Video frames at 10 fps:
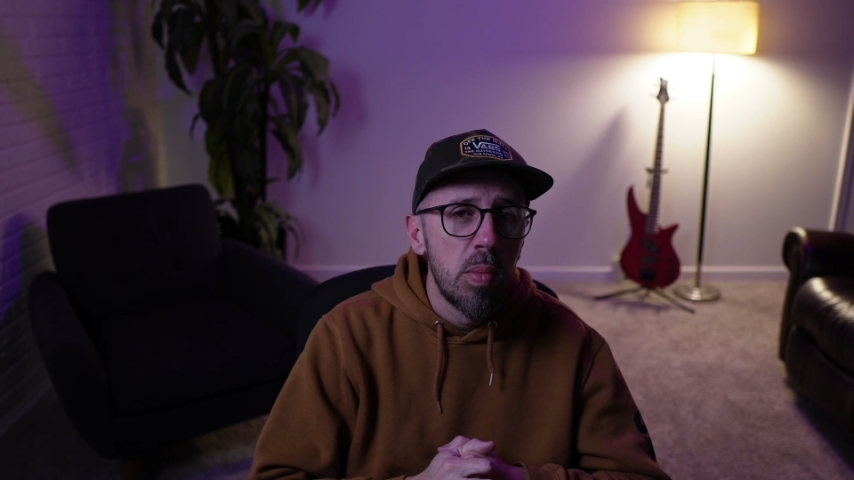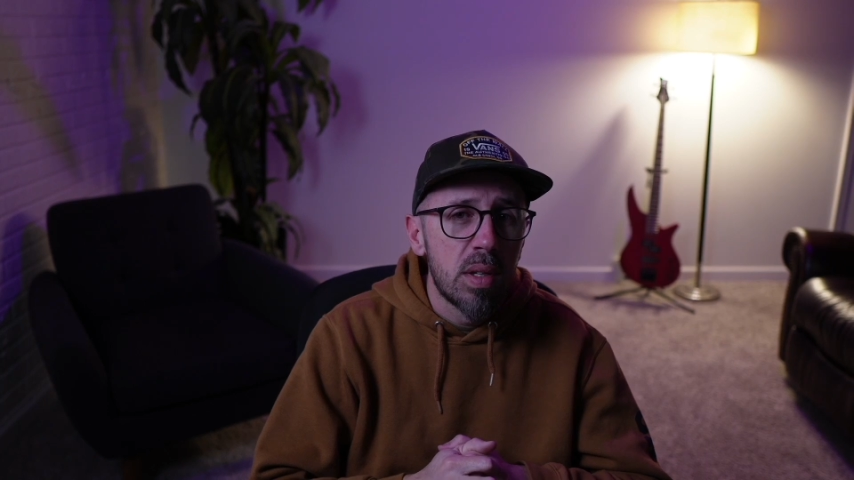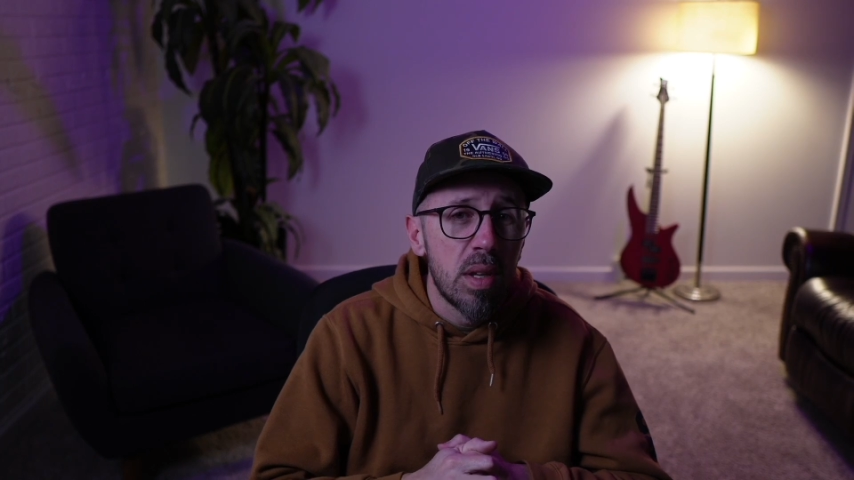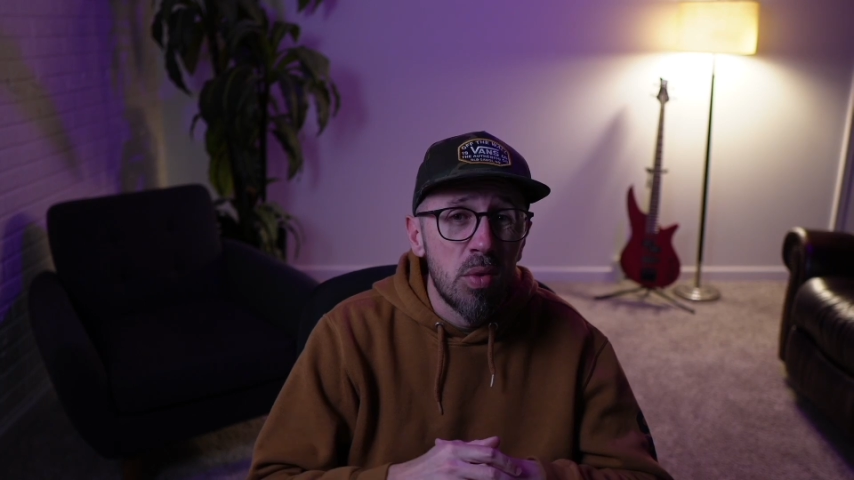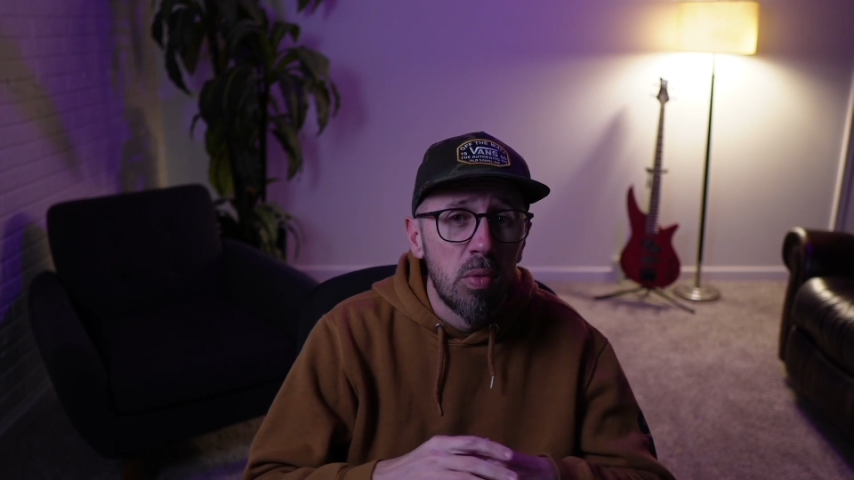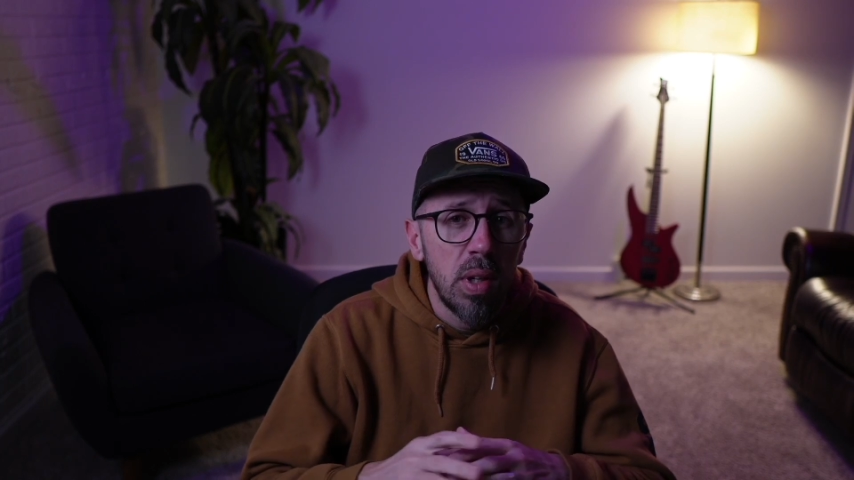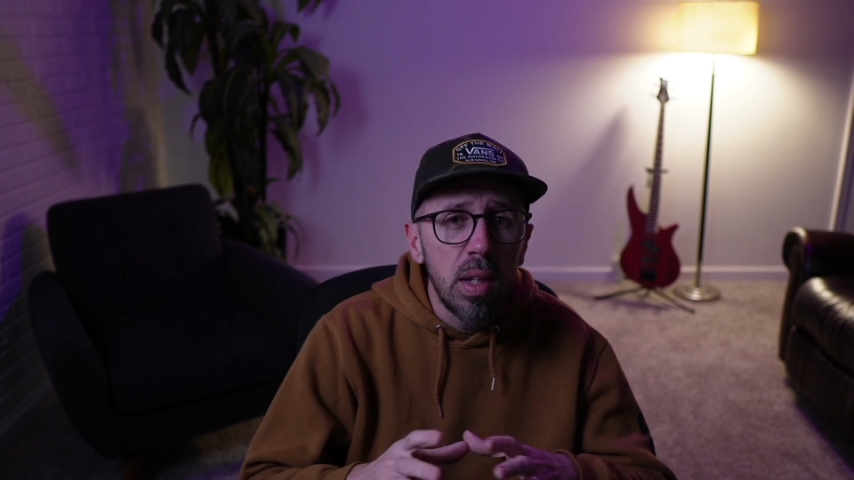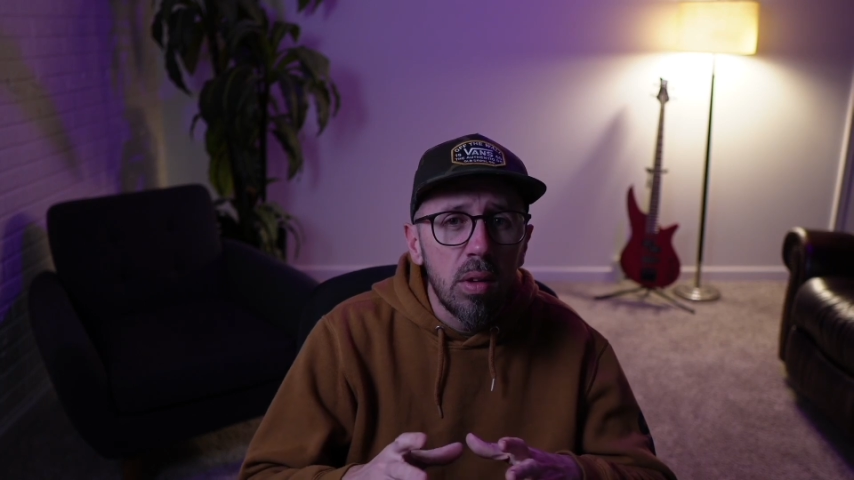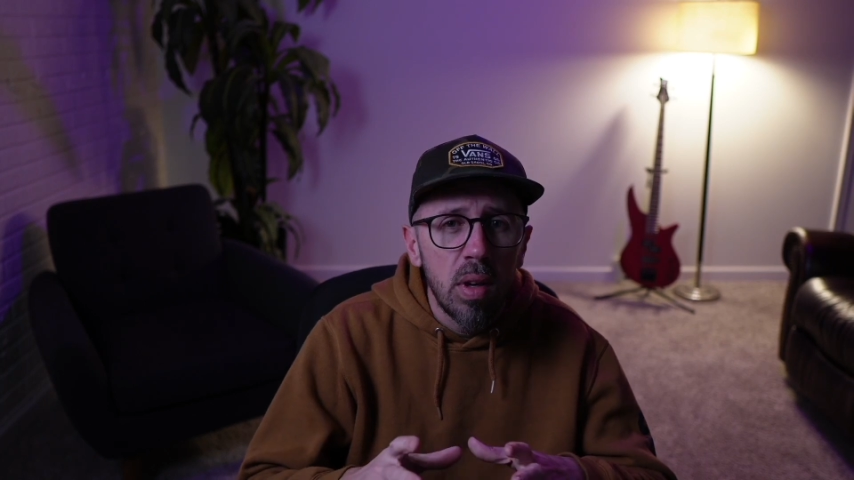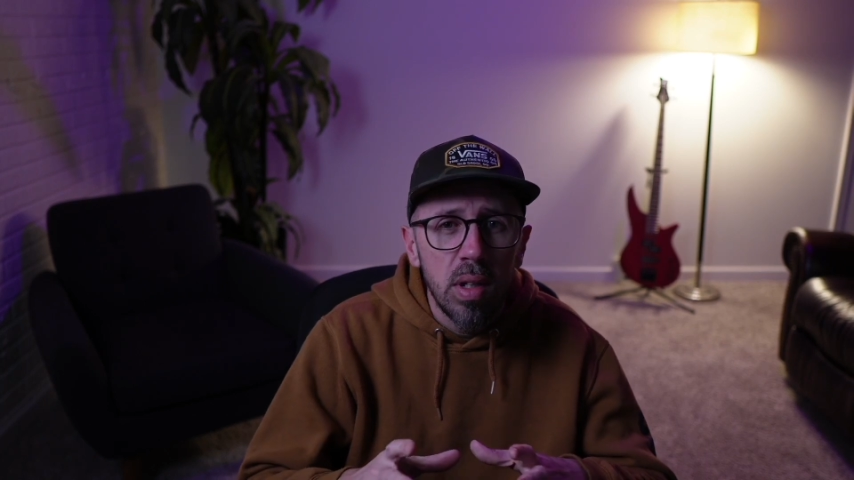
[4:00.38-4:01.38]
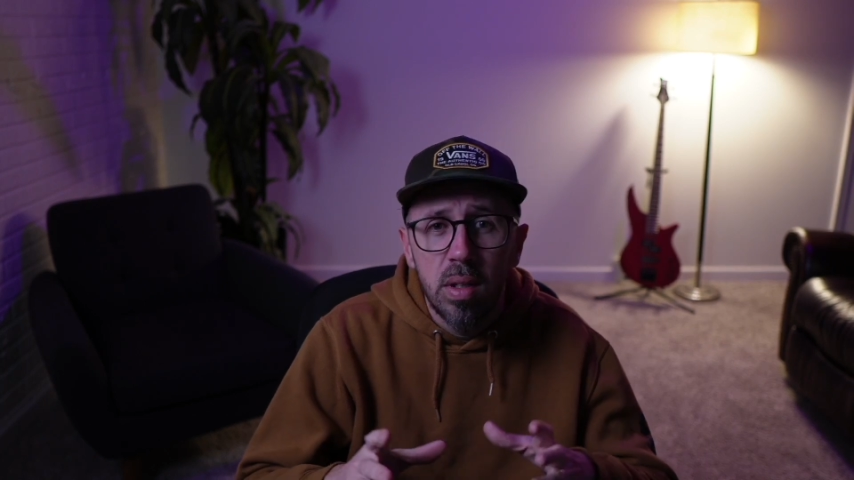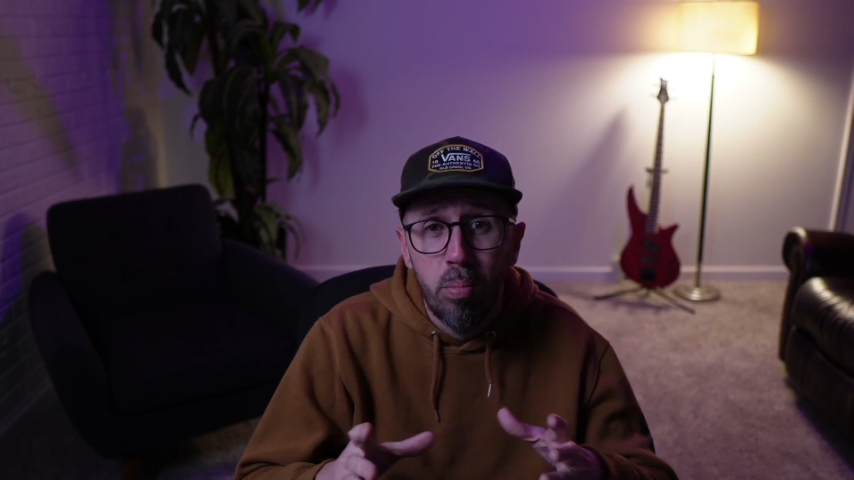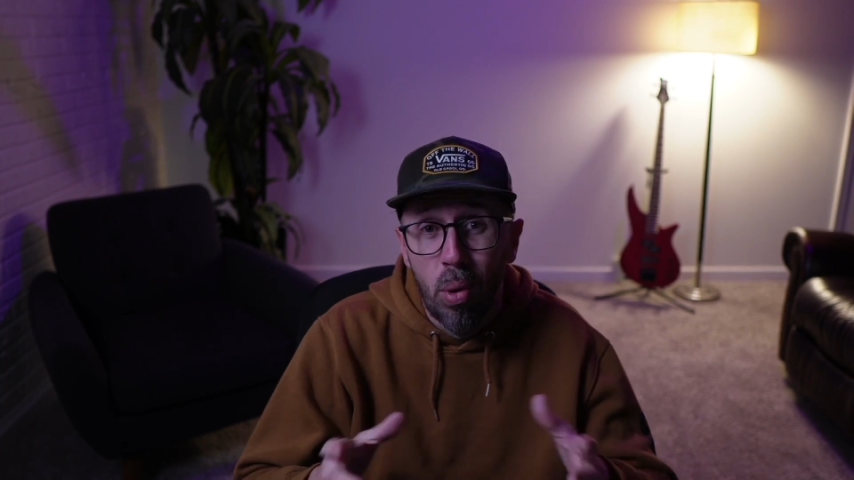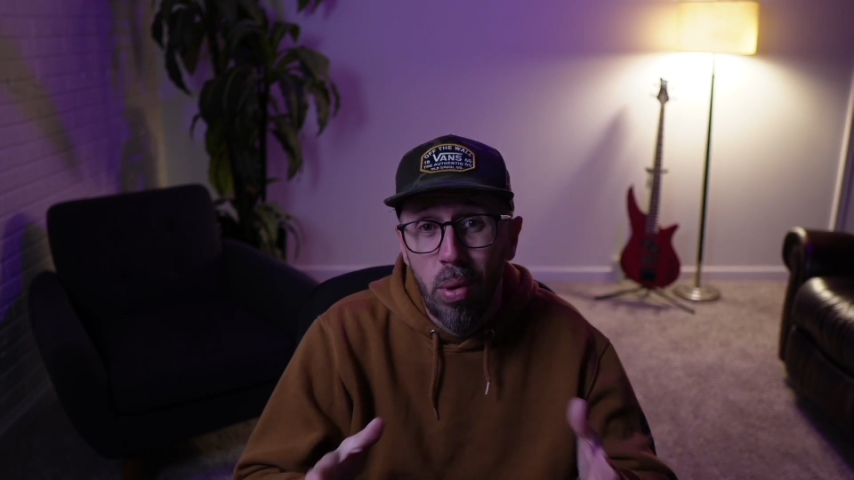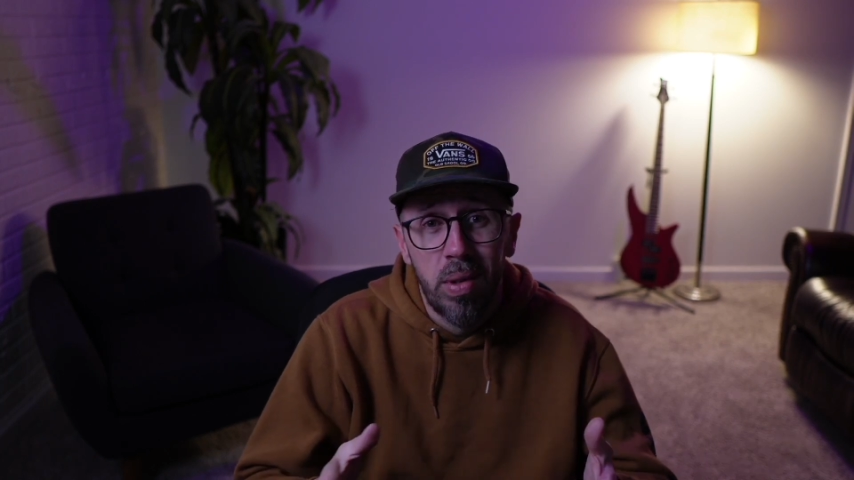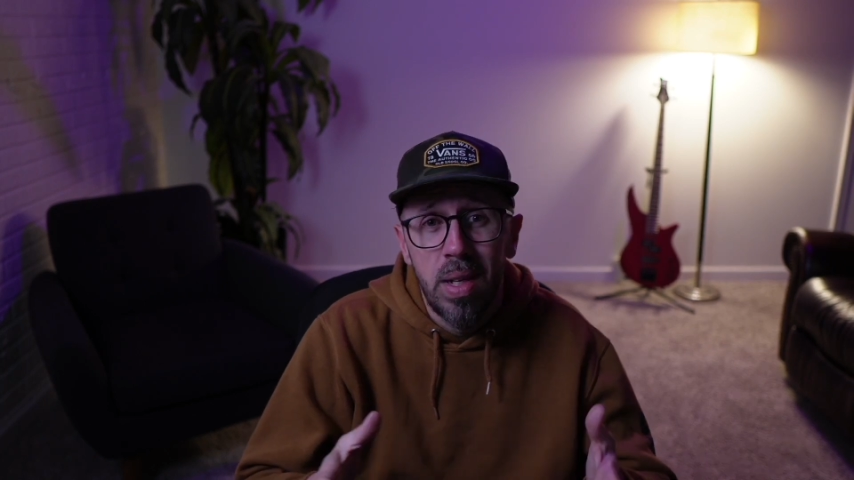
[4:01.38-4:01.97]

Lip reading: mix is really going to boil